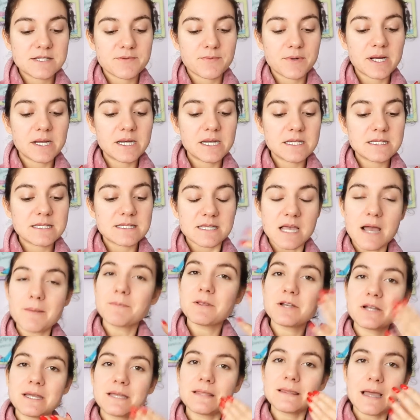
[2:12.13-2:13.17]
since we're gonna stop
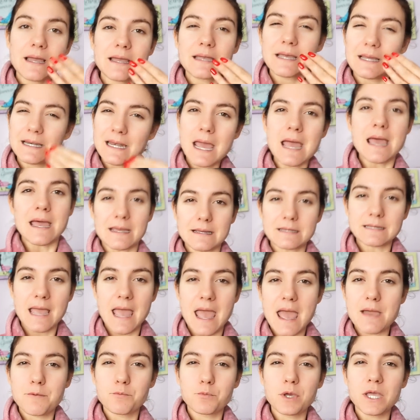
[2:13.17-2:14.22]
looking like an egg,
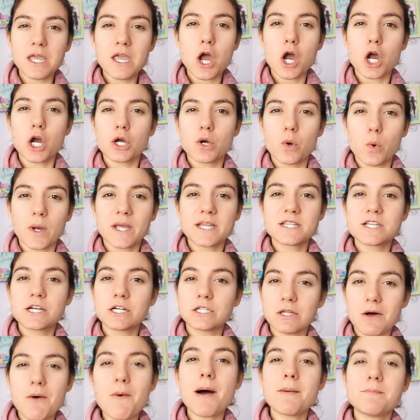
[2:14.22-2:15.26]
and we are going to
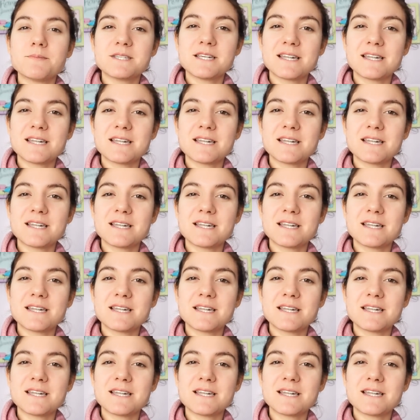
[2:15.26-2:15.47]
glow up